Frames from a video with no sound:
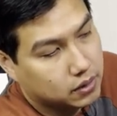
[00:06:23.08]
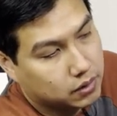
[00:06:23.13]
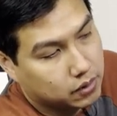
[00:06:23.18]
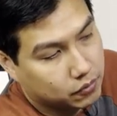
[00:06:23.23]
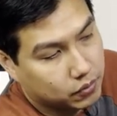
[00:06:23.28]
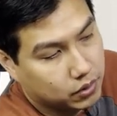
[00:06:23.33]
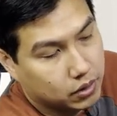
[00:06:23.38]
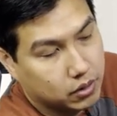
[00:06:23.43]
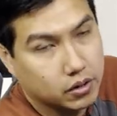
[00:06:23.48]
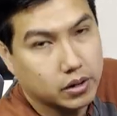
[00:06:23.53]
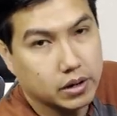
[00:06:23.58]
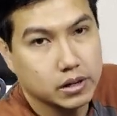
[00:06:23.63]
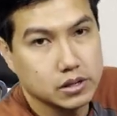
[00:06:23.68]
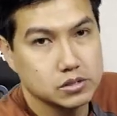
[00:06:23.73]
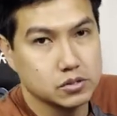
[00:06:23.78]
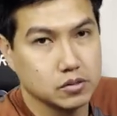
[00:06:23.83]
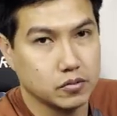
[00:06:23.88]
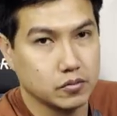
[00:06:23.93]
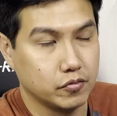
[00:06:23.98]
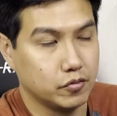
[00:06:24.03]
one
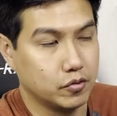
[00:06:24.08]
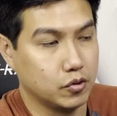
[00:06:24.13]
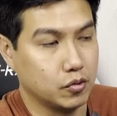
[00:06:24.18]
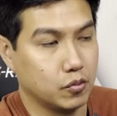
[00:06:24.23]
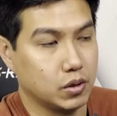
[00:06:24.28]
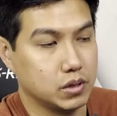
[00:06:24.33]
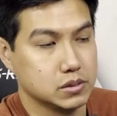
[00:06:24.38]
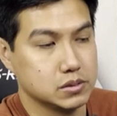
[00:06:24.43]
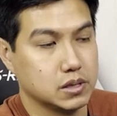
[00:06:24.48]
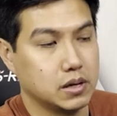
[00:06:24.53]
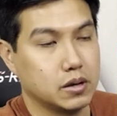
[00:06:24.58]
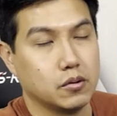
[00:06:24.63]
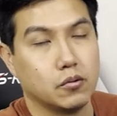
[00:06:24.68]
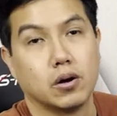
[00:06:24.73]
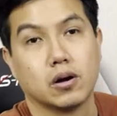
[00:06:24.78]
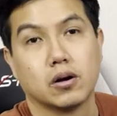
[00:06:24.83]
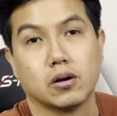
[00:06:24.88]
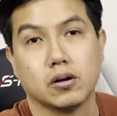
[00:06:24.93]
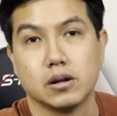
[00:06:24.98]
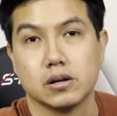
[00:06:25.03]
connection for one side
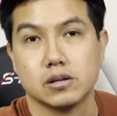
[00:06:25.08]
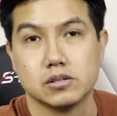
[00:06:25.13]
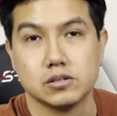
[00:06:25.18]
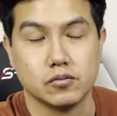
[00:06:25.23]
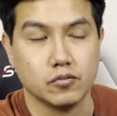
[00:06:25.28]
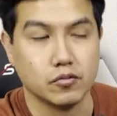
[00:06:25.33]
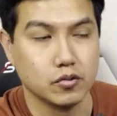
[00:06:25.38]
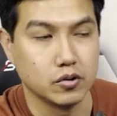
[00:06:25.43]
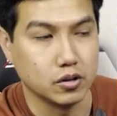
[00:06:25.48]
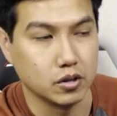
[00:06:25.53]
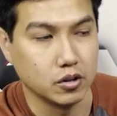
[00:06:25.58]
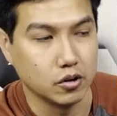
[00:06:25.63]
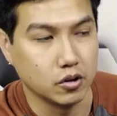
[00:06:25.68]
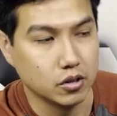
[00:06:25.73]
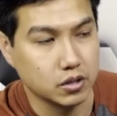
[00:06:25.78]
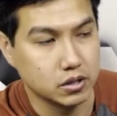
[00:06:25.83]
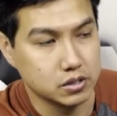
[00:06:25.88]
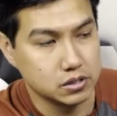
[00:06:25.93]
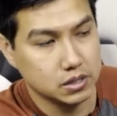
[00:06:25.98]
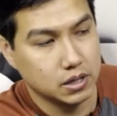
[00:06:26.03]
one connection for the
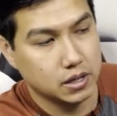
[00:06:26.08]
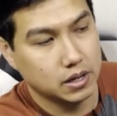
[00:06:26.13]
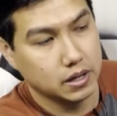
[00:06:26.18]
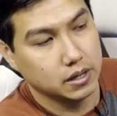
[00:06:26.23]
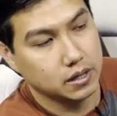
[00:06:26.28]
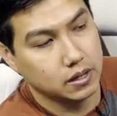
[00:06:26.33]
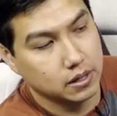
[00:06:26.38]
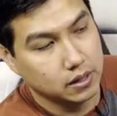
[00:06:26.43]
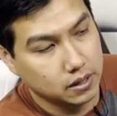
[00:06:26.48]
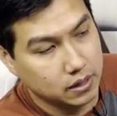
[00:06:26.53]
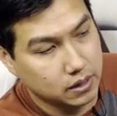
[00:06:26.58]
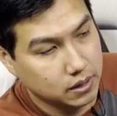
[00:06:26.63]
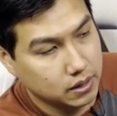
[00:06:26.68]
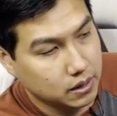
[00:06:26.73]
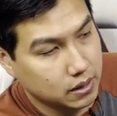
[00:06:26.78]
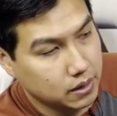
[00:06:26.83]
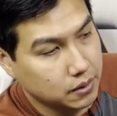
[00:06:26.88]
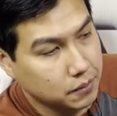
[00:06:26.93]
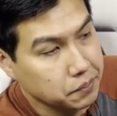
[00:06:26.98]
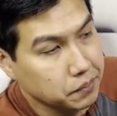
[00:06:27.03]
other side
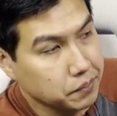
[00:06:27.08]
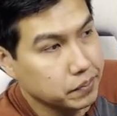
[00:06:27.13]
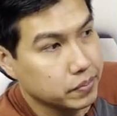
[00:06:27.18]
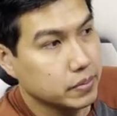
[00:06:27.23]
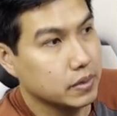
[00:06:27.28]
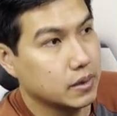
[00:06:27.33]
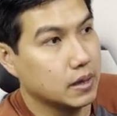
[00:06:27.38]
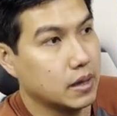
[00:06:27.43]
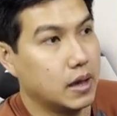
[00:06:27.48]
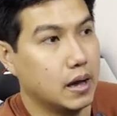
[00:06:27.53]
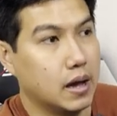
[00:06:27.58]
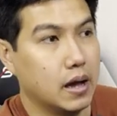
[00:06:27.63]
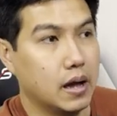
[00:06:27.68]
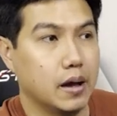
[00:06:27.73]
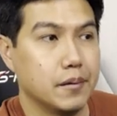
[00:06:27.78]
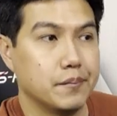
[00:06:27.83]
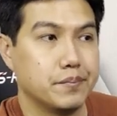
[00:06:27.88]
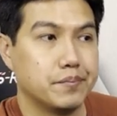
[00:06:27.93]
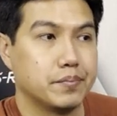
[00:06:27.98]
uh,